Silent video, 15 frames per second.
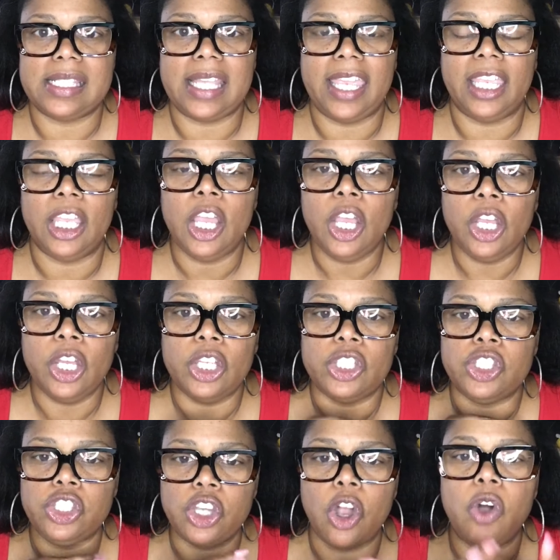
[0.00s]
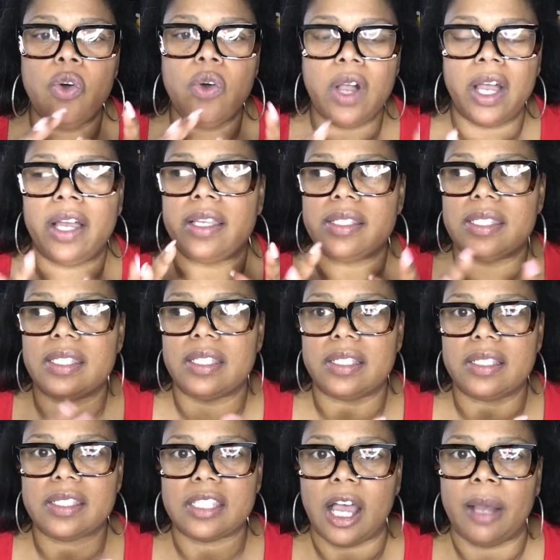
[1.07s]
Like, show us
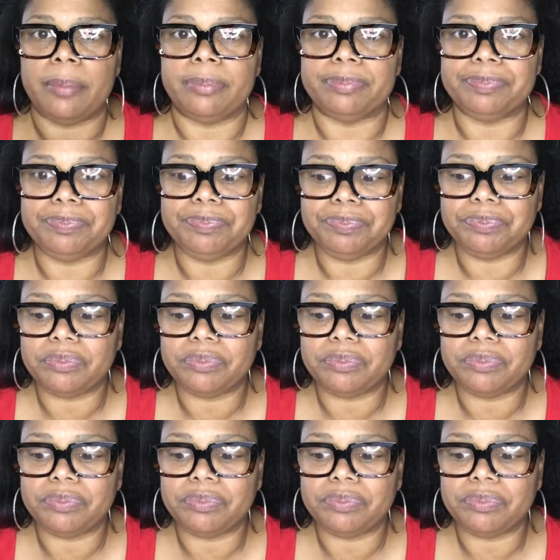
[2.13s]
some,